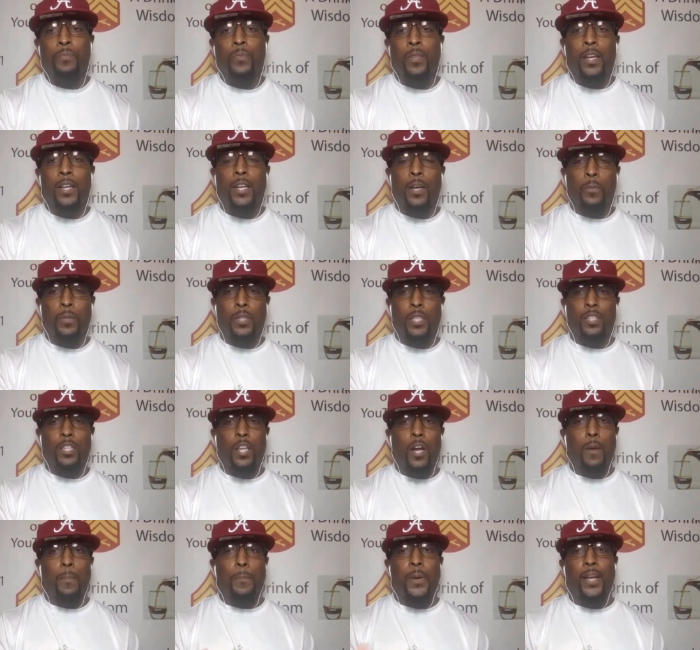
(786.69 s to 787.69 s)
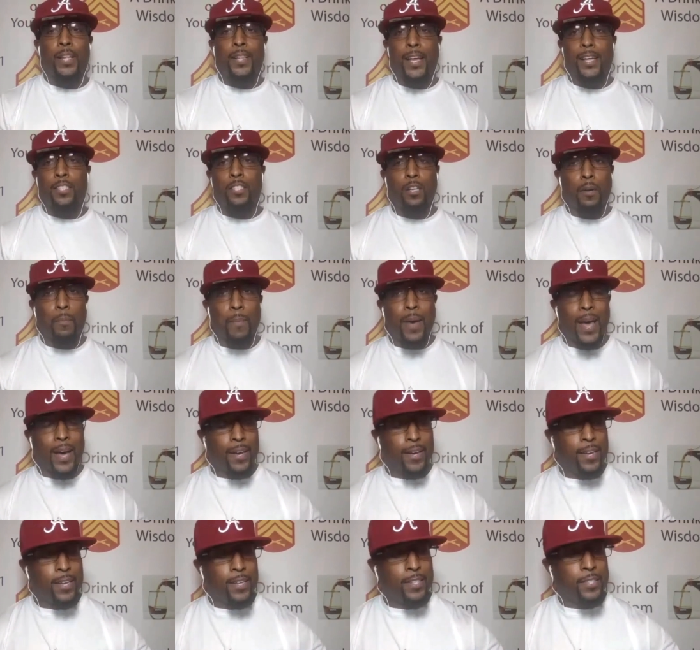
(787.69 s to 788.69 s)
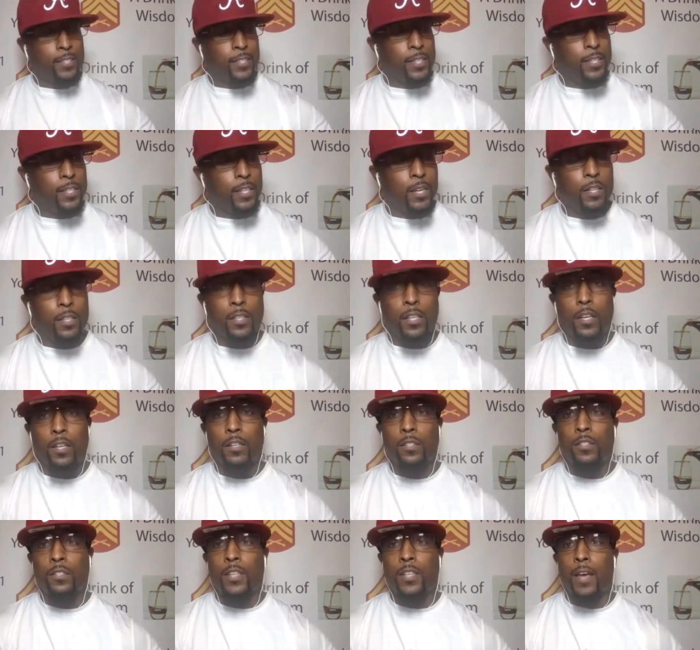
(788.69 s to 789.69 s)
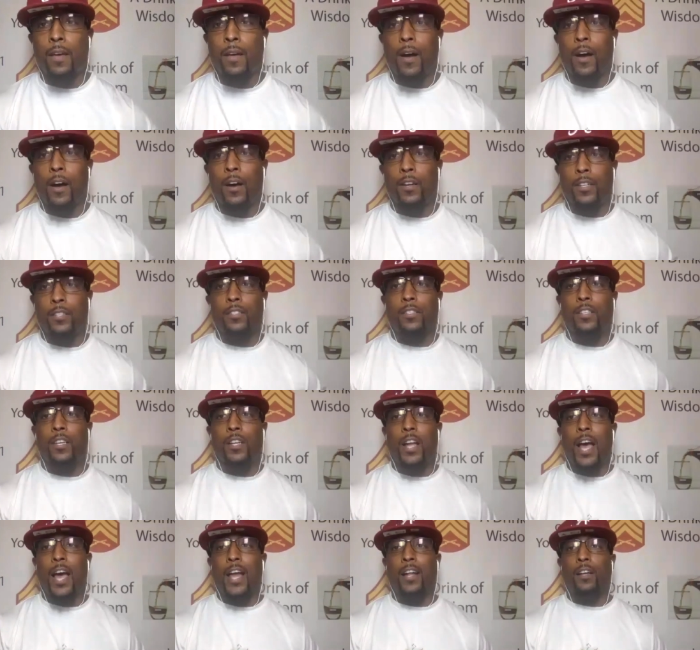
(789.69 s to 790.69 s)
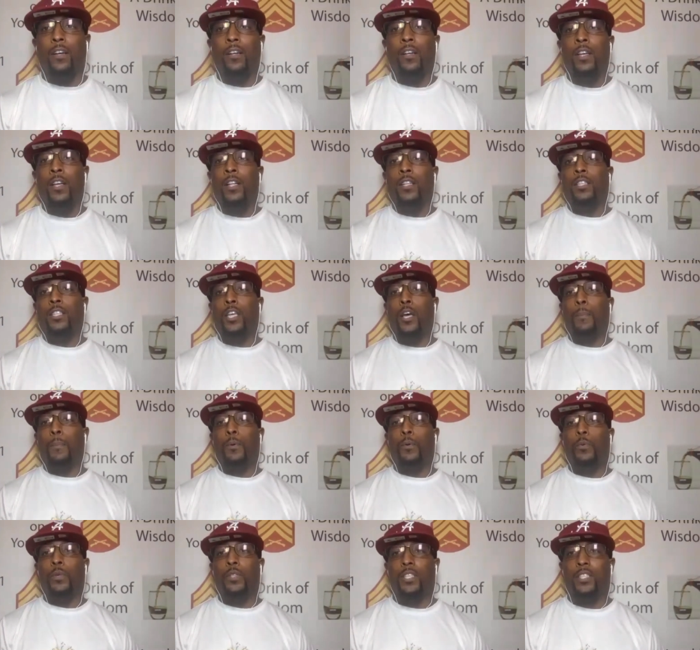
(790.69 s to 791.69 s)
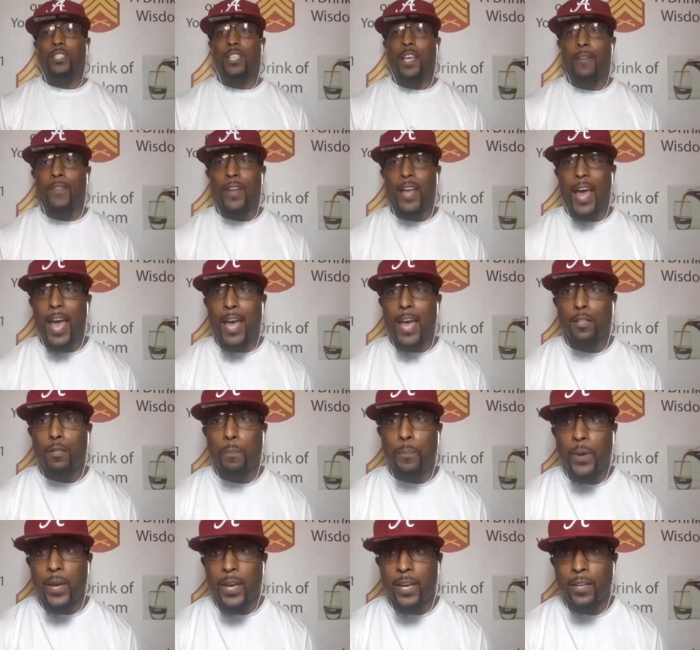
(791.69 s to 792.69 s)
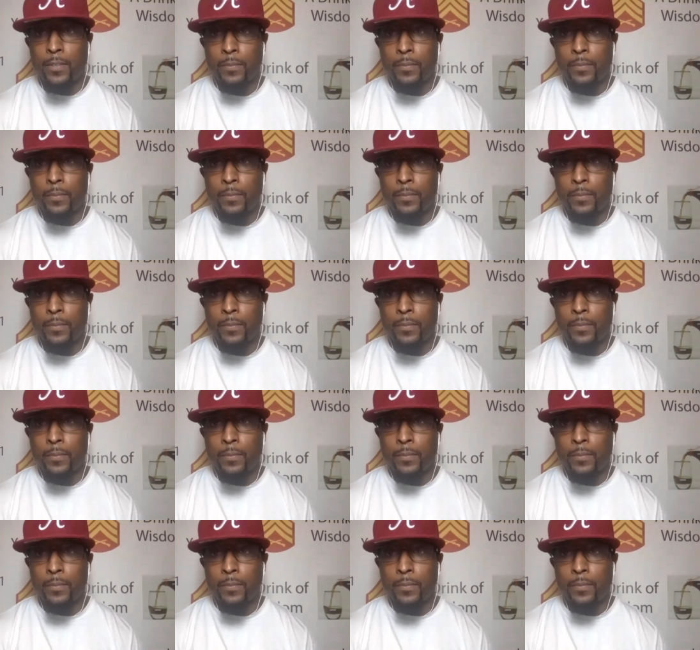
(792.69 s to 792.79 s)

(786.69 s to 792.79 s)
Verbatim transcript: And then with the third pick, they took Matt Hennessy, the the uh, the center out of Temple, with the seventy eighth eighth pick.